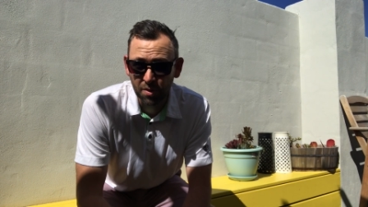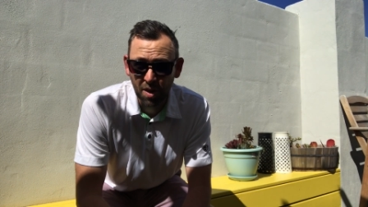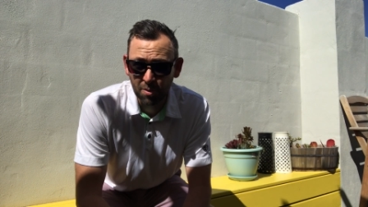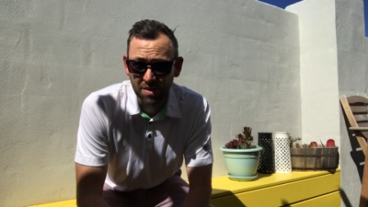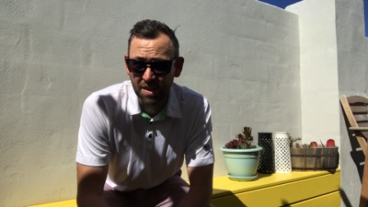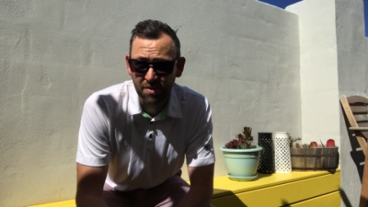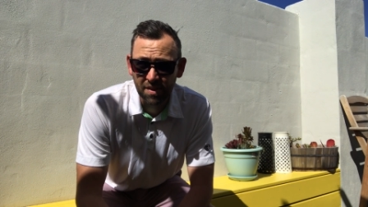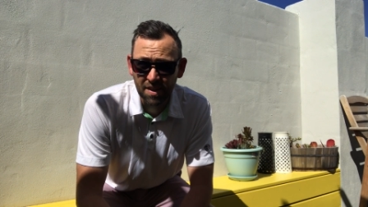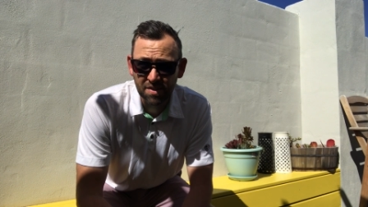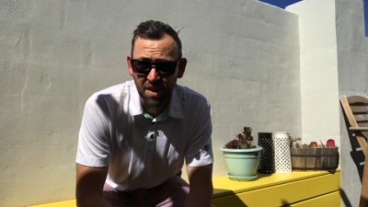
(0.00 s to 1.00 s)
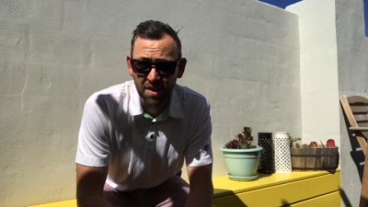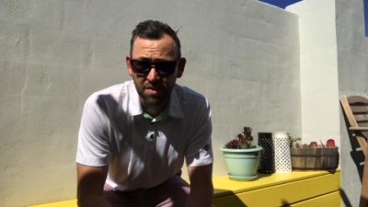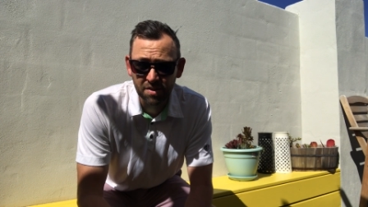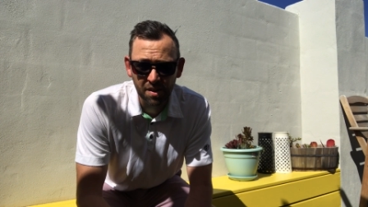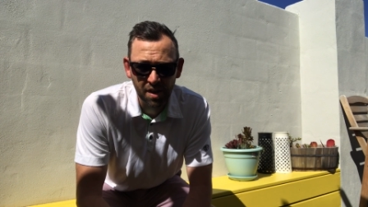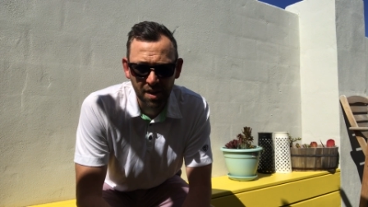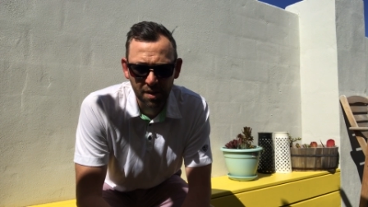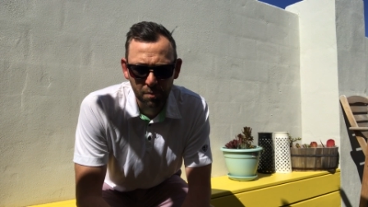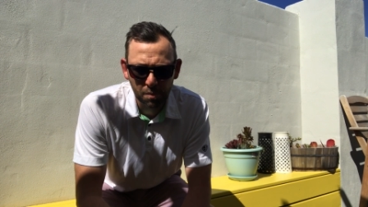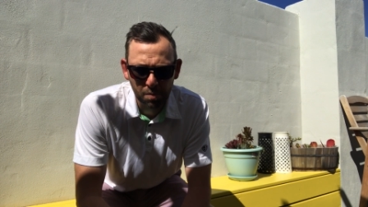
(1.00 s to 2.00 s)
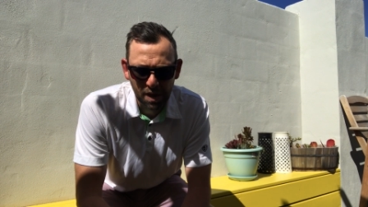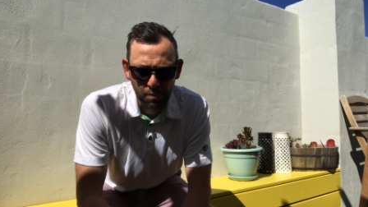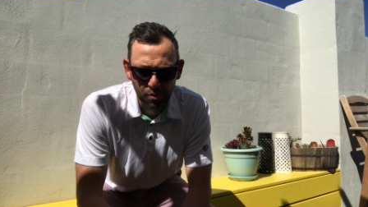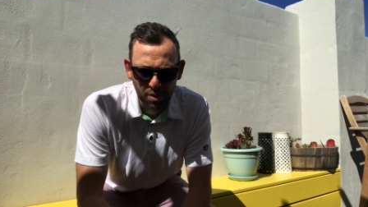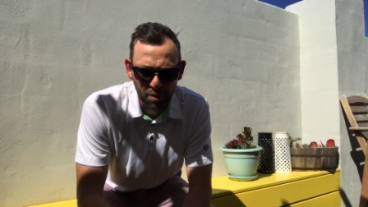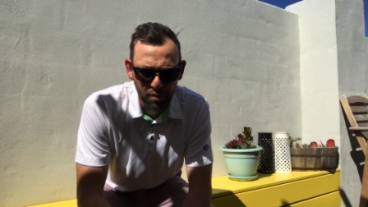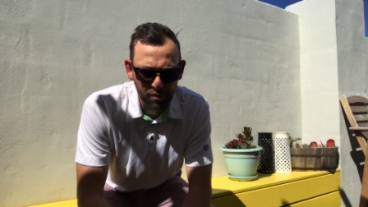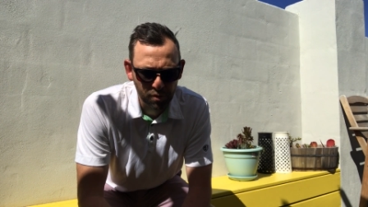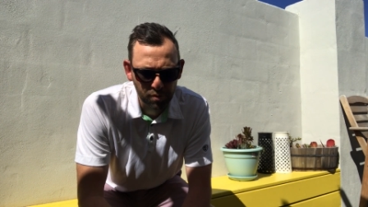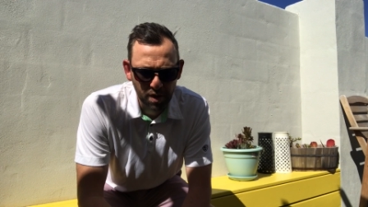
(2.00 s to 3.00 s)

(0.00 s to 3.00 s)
had two holes left at that stage. Um, played pretty well through